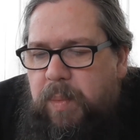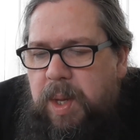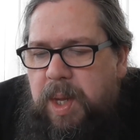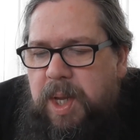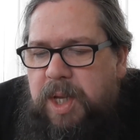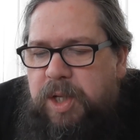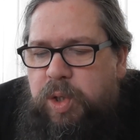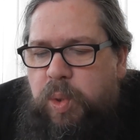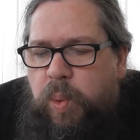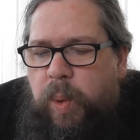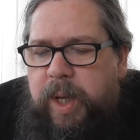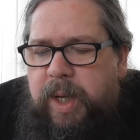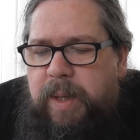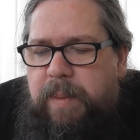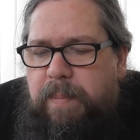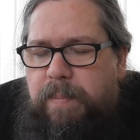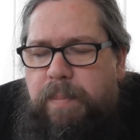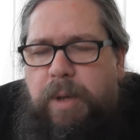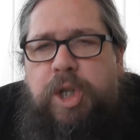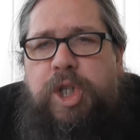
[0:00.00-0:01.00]
It's
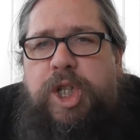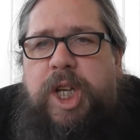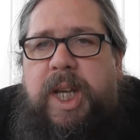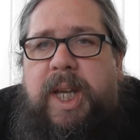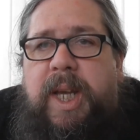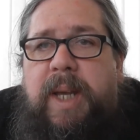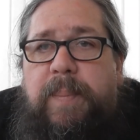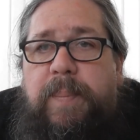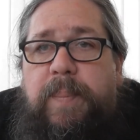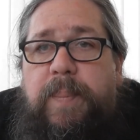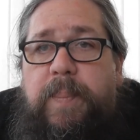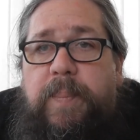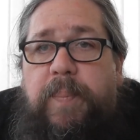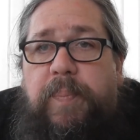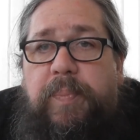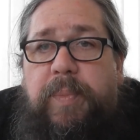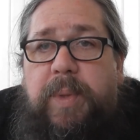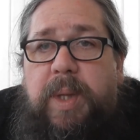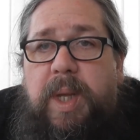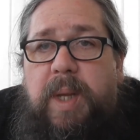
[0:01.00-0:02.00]
quite mushy.
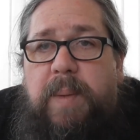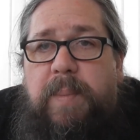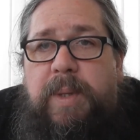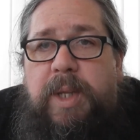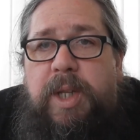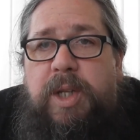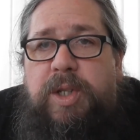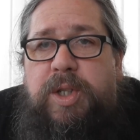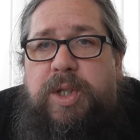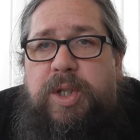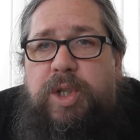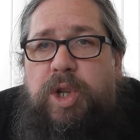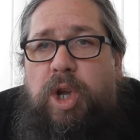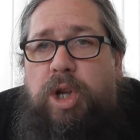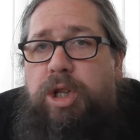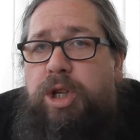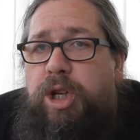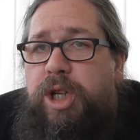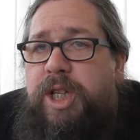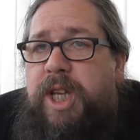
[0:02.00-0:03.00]
I mean, there's not
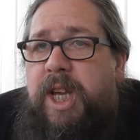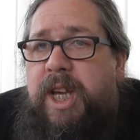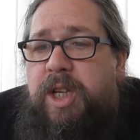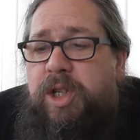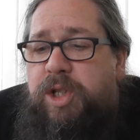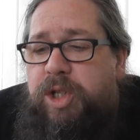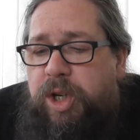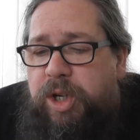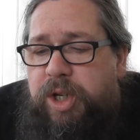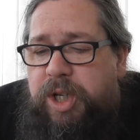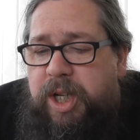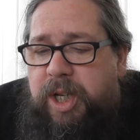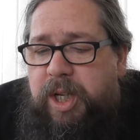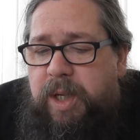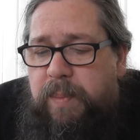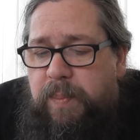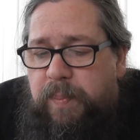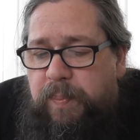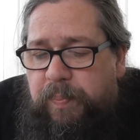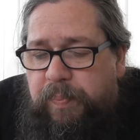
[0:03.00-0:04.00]
a lot of texture to
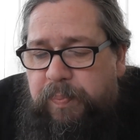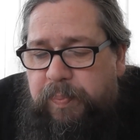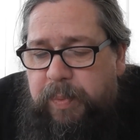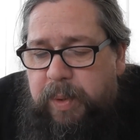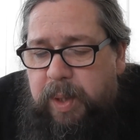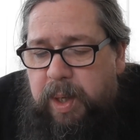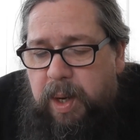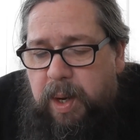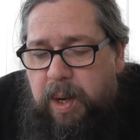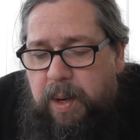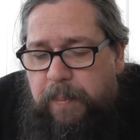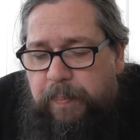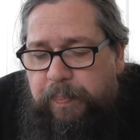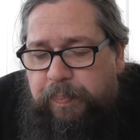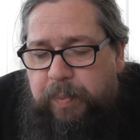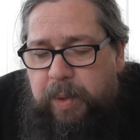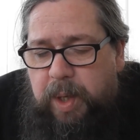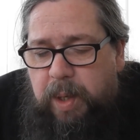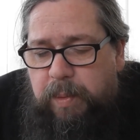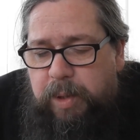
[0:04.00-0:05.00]
it.
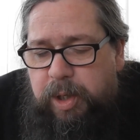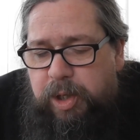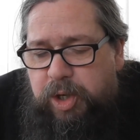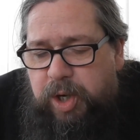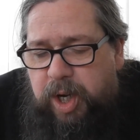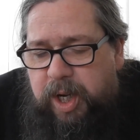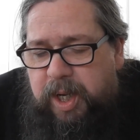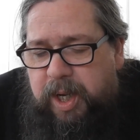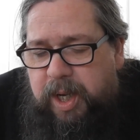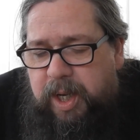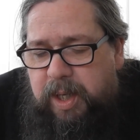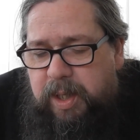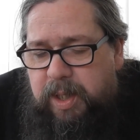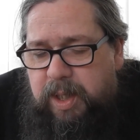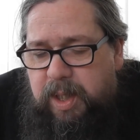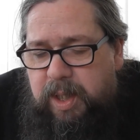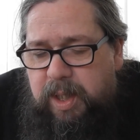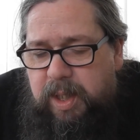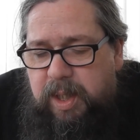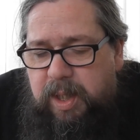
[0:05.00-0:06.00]
I'm going to try and get
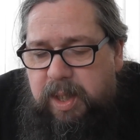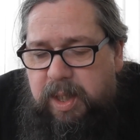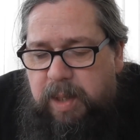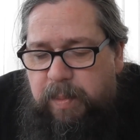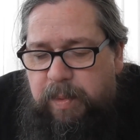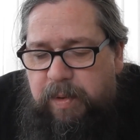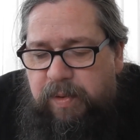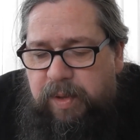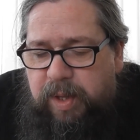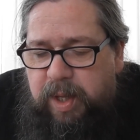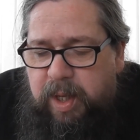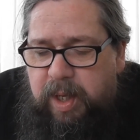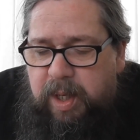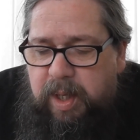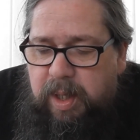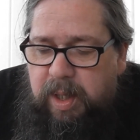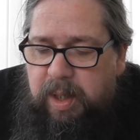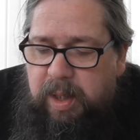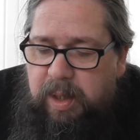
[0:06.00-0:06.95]
some of the